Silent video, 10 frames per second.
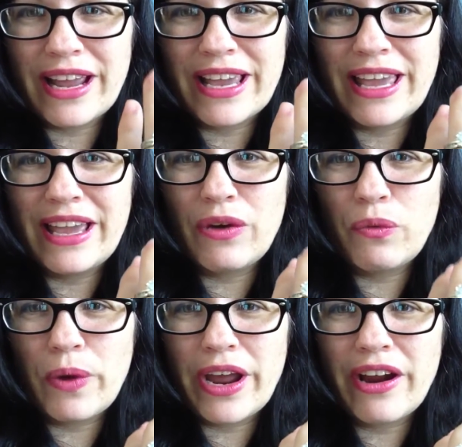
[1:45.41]
I can't
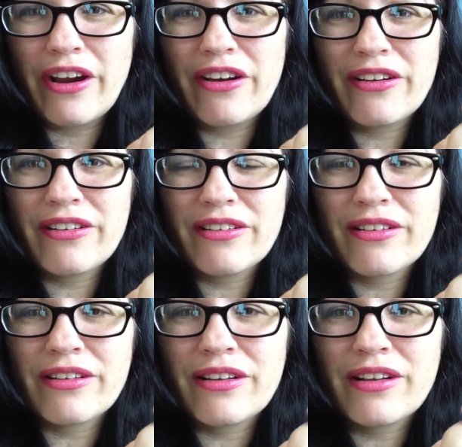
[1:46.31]
wear
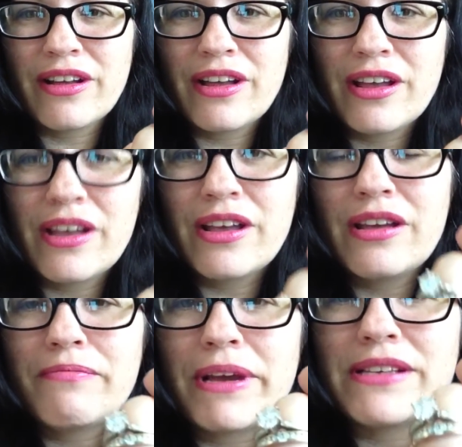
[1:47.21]

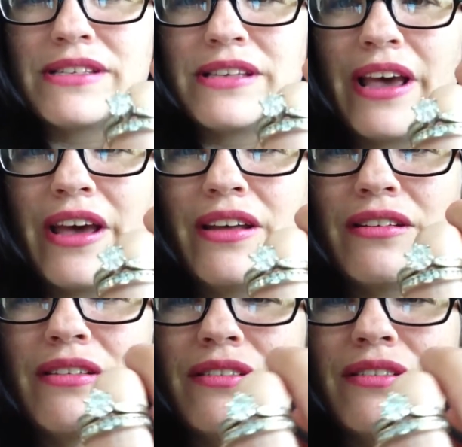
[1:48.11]
my set.